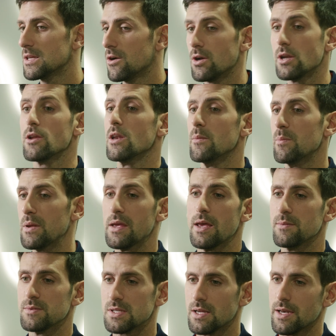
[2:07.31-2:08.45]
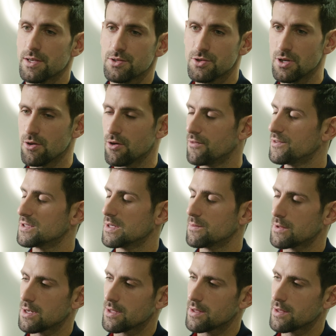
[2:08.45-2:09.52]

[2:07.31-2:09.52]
and only Olympic Games can actually offer something